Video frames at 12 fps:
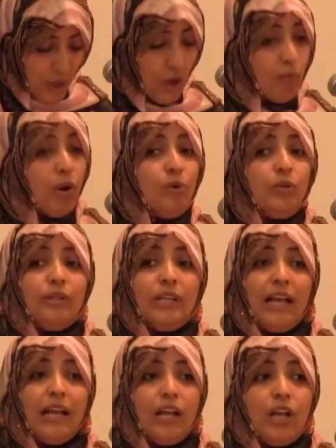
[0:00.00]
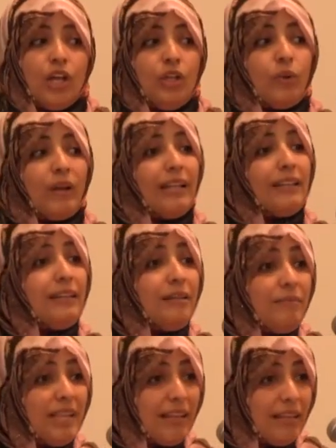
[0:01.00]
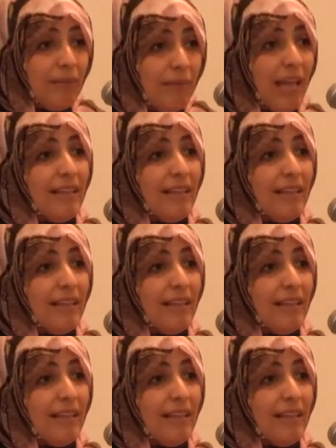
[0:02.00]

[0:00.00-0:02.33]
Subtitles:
Greetings to all the women all over the world